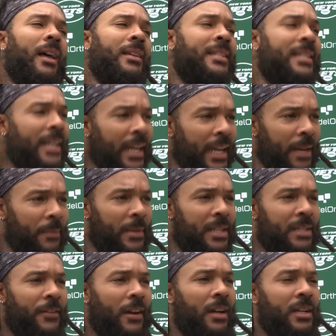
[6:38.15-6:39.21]
Scheme
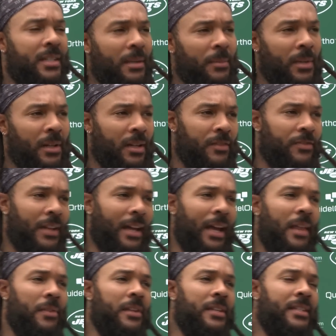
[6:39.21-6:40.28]
is very similar, if
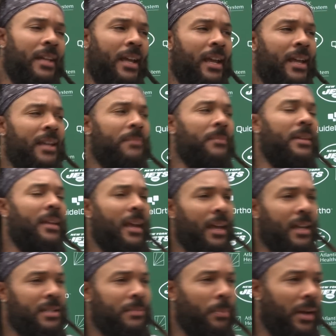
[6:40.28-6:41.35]
not the same,
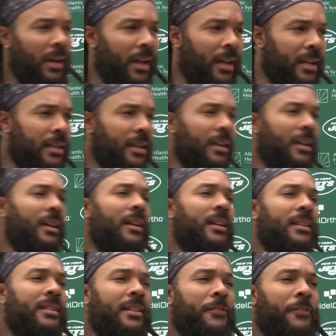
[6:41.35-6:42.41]
yes,
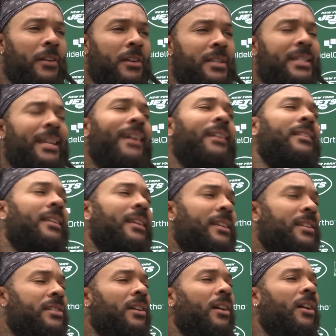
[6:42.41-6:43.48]
but different
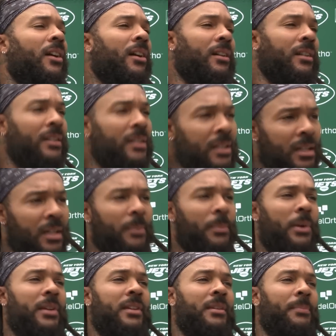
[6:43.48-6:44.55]
techniques are
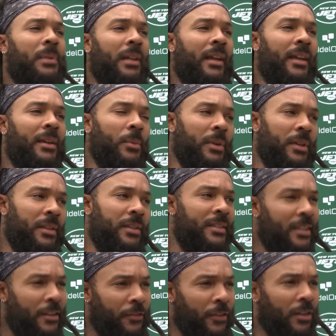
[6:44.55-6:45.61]
put into play with
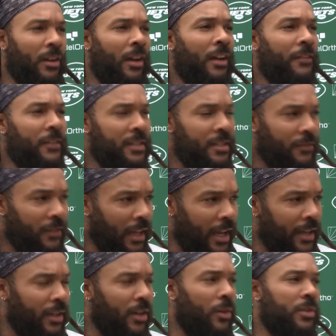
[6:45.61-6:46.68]
different offensive
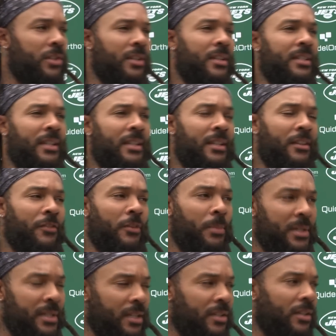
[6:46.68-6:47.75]
line coaches and different
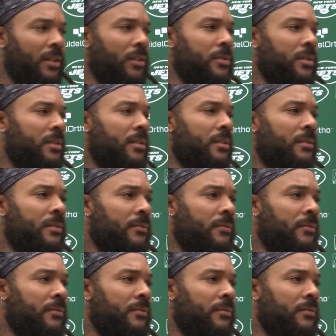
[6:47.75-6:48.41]
position coaches.